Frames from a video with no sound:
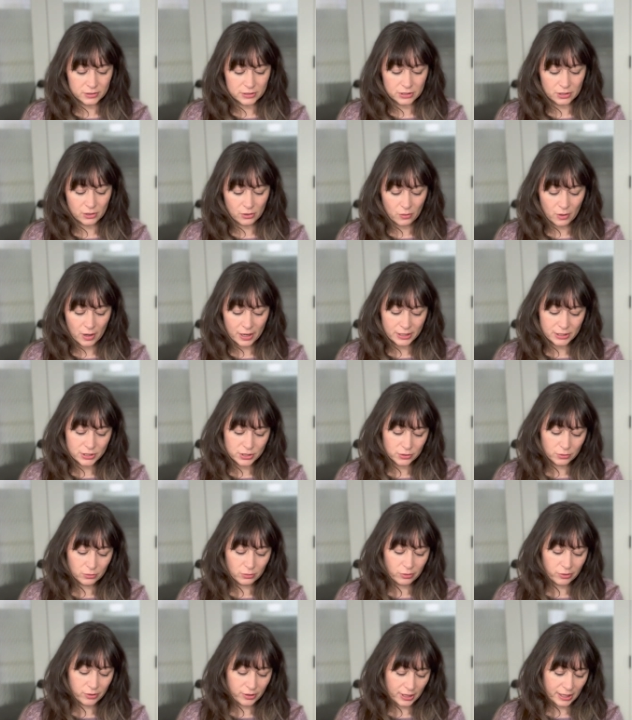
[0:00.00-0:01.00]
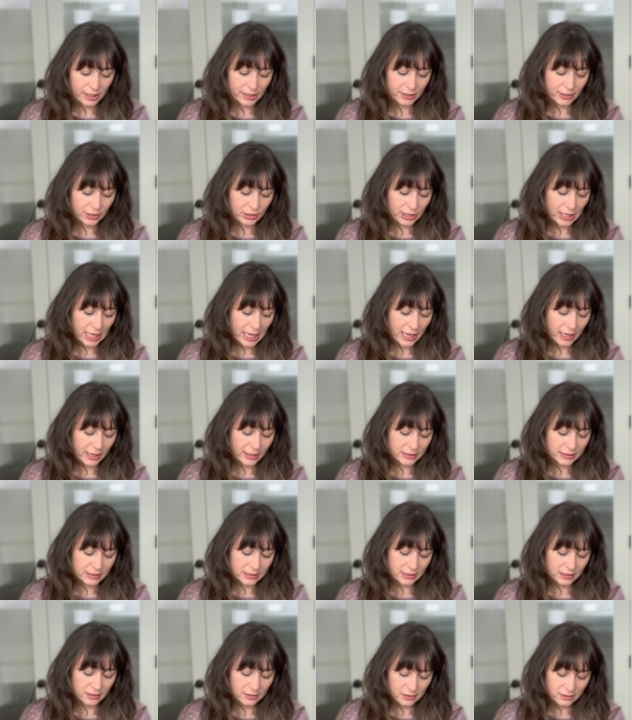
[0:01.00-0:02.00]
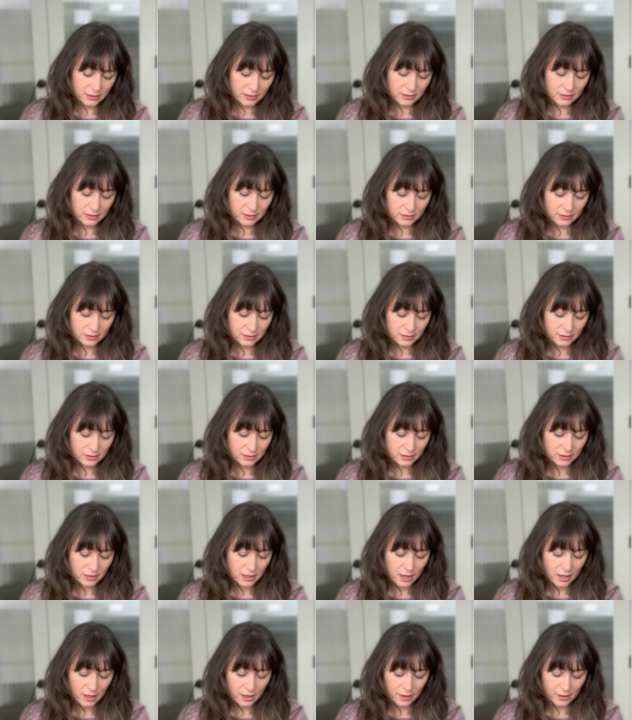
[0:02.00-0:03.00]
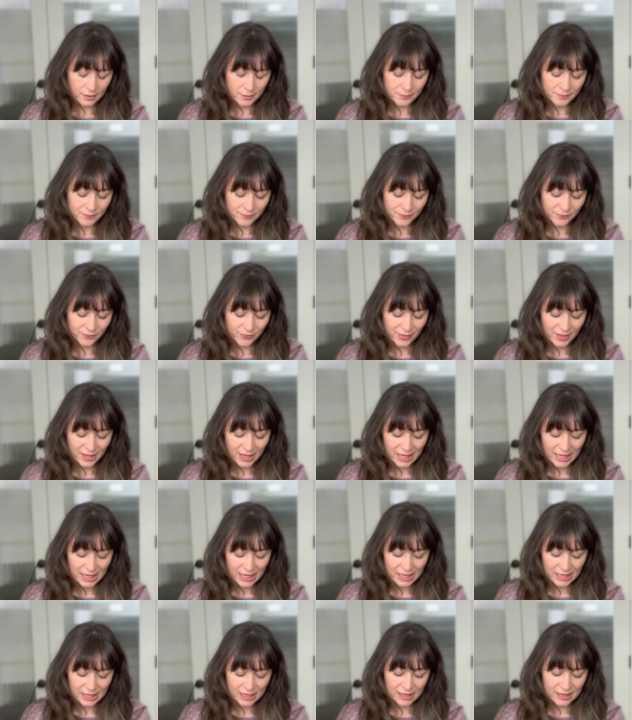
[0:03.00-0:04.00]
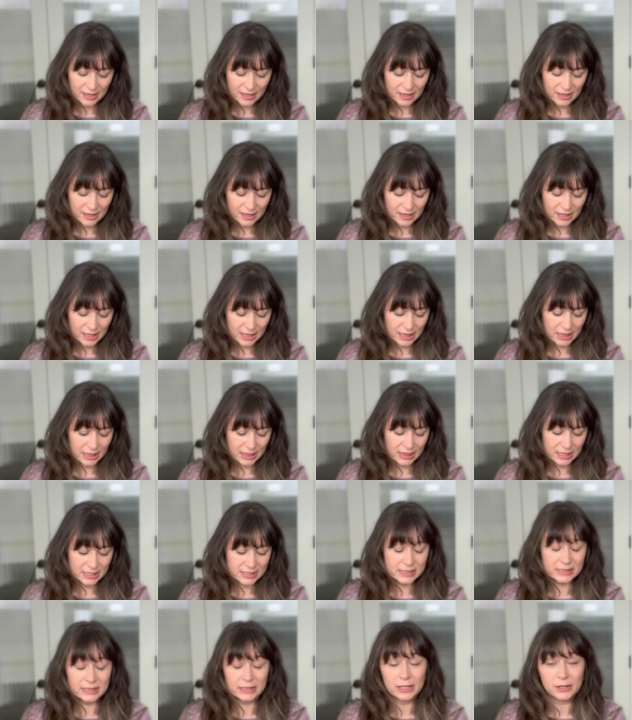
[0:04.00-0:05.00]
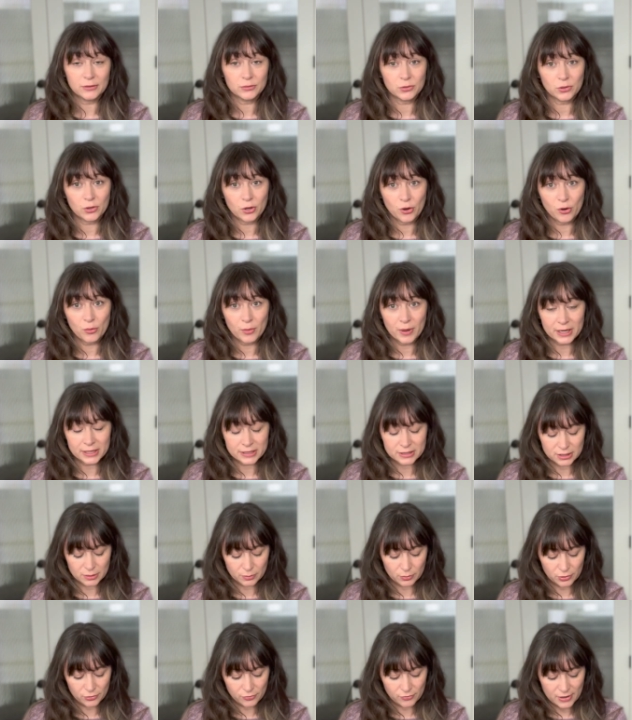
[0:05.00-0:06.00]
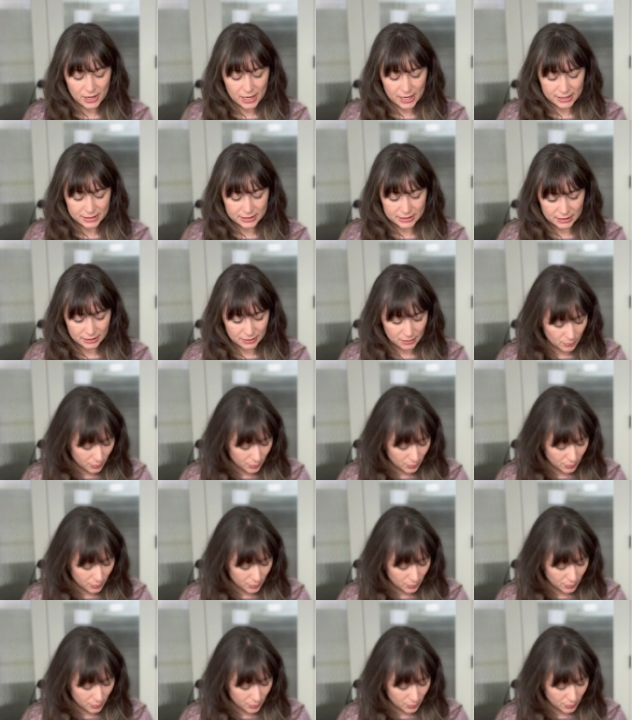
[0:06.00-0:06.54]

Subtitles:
So I do think that the sleeves will go by super fast, and the